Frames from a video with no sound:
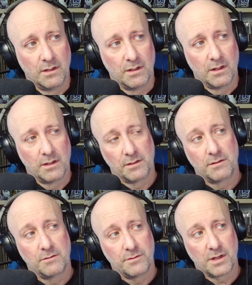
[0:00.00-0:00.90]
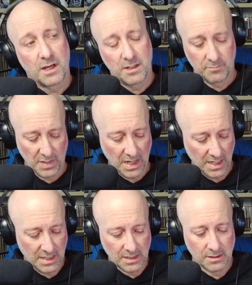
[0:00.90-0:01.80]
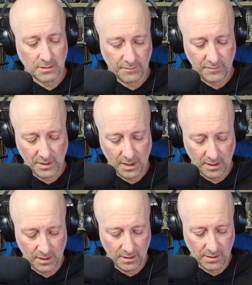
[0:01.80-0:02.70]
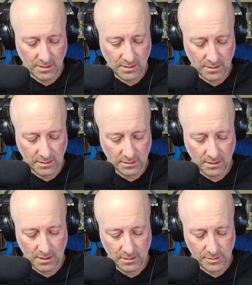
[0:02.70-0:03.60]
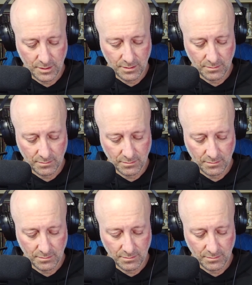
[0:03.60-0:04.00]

And then through the campaign of a uh, large